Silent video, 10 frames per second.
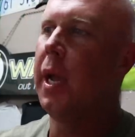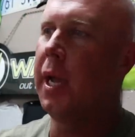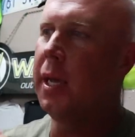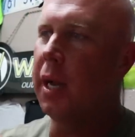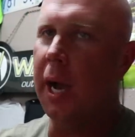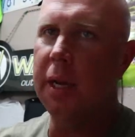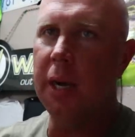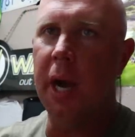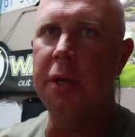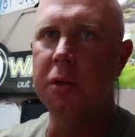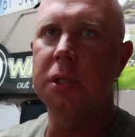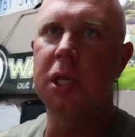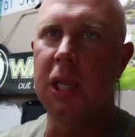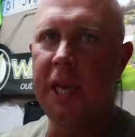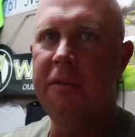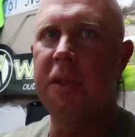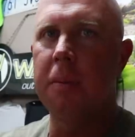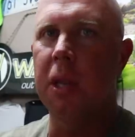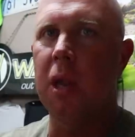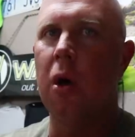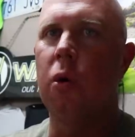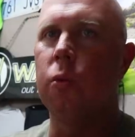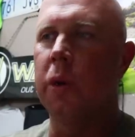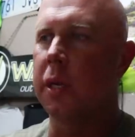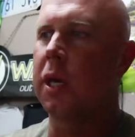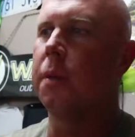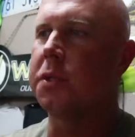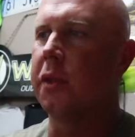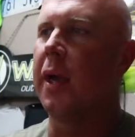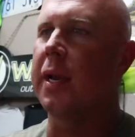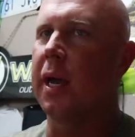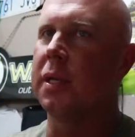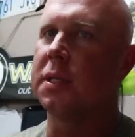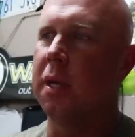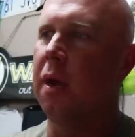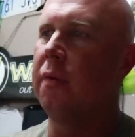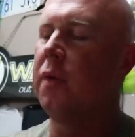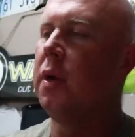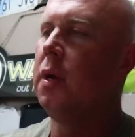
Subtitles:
And I usually leave them alone when it comes to that kind of stuff.